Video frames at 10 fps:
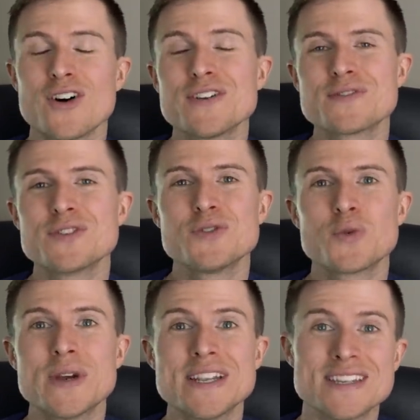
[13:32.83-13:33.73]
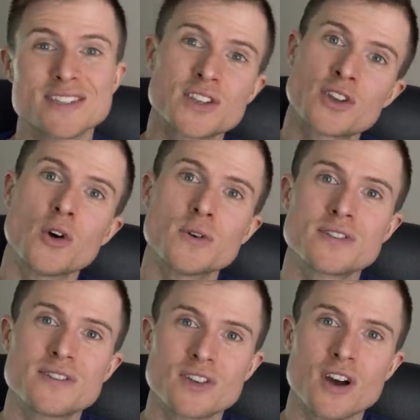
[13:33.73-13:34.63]
All you have to do to win is to go
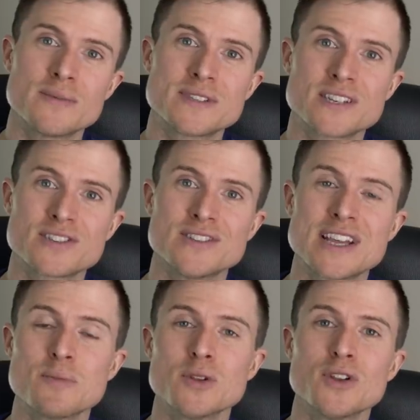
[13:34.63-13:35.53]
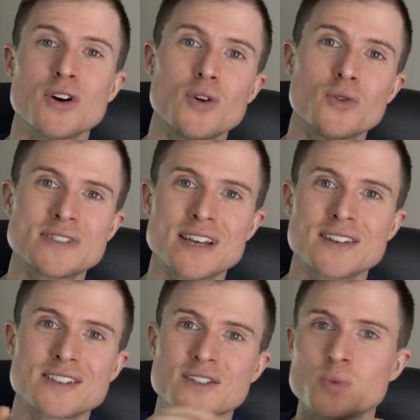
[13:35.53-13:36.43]
into the comment section down below,
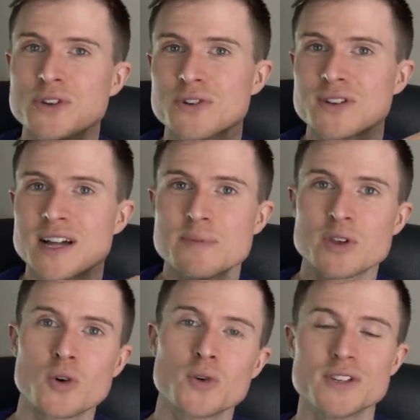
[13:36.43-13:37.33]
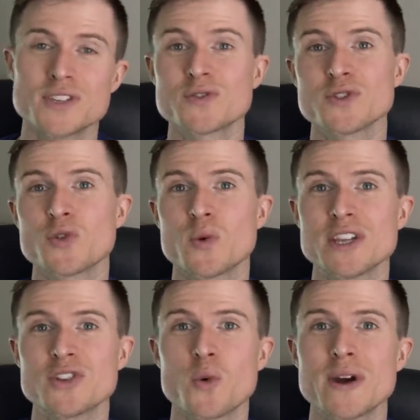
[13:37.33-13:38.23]
tell us what your climbing goal is for
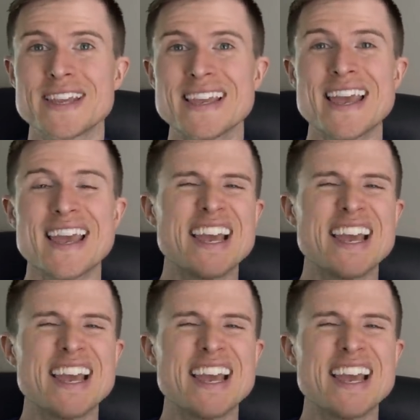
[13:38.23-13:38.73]
2020,